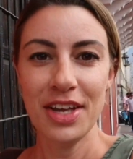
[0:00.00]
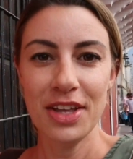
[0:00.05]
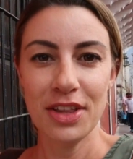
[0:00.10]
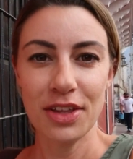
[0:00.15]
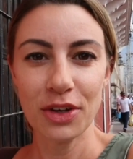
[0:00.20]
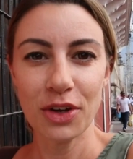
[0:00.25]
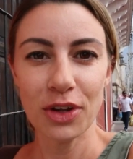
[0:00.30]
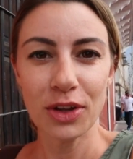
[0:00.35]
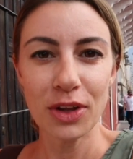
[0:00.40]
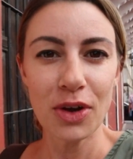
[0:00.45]

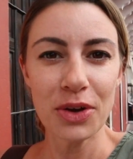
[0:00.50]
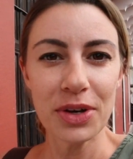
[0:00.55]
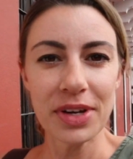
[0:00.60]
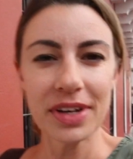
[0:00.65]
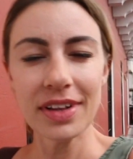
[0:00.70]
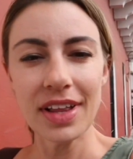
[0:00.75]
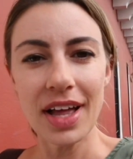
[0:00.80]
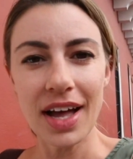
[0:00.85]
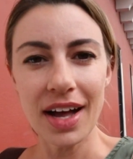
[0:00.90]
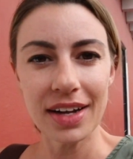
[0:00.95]
The
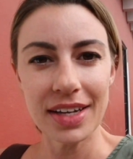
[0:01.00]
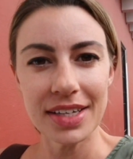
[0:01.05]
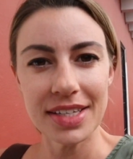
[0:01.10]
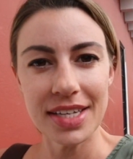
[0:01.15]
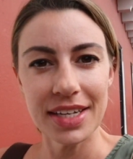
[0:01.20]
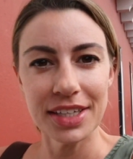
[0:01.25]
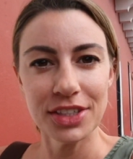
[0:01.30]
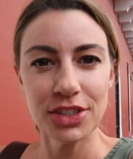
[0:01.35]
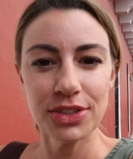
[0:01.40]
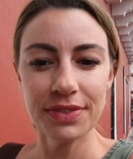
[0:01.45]
colonial
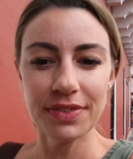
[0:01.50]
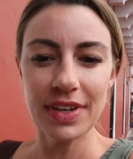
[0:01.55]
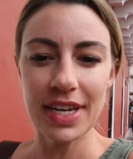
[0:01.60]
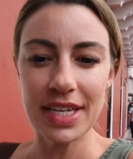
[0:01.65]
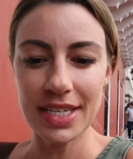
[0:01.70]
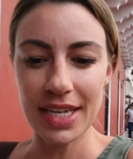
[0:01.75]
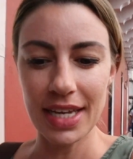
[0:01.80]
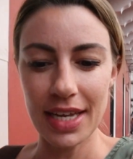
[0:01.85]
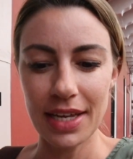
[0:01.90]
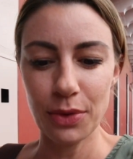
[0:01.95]
architecture of
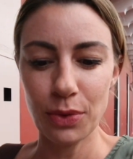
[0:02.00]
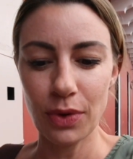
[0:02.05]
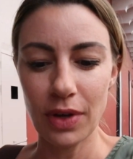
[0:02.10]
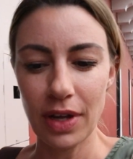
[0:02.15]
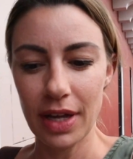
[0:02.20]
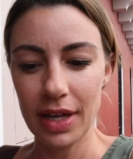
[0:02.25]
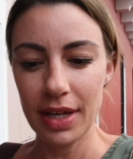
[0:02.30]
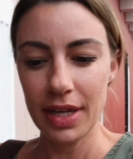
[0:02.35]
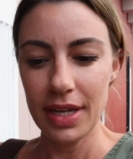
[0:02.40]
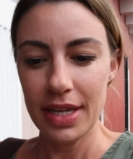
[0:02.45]

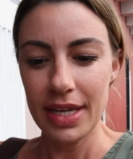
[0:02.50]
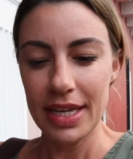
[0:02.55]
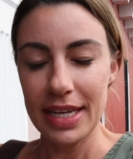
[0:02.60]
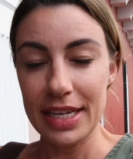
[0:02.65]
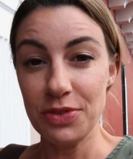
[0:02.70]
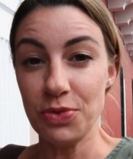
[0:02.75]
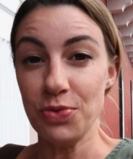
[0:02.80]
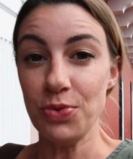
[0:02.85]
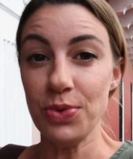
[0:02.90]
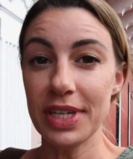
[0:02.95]
Antigua
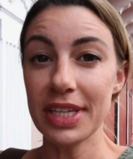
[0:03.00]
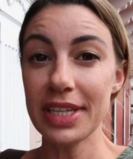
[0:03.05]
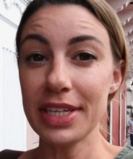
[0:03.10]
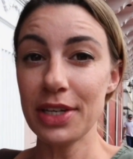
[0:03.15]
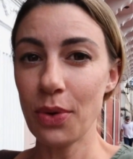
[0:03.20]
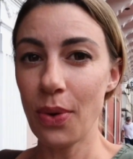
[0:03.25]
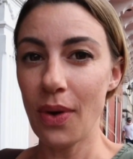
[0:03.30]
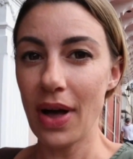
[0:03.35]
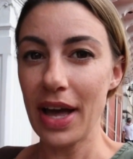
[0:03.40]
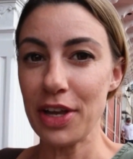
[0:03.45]
is really
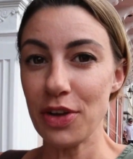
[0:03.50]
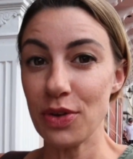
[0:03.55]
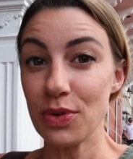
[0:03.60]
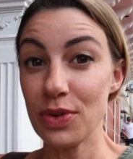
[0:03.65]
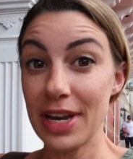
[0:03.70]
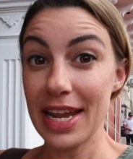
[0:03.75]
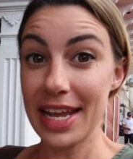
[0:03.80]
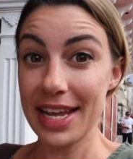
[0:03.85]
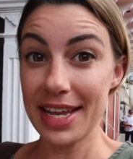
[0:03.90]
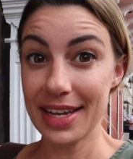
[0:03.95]
quite
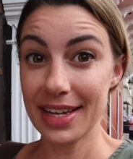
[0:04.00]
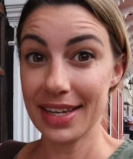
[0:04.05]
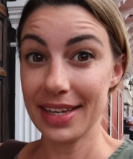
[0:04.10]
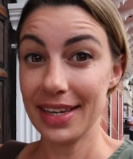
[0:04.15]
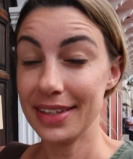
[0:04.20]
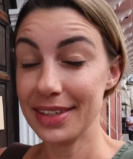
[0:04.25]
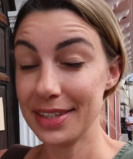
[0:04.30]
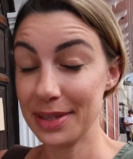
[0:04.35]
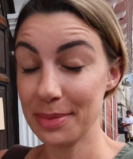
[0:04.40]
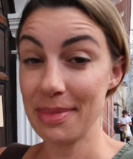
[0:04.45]
unique
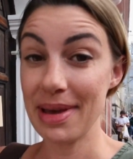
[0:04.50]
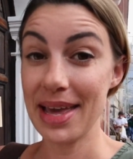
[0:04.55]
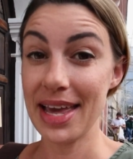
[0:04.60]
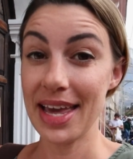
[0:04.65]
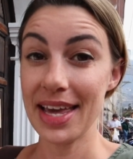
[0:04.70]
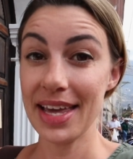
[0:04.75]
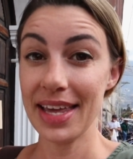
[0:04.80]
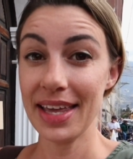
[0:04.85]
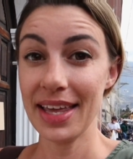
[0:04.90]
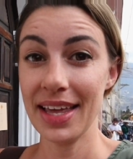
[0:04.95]
to
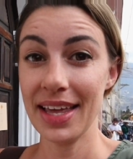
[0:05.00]
me.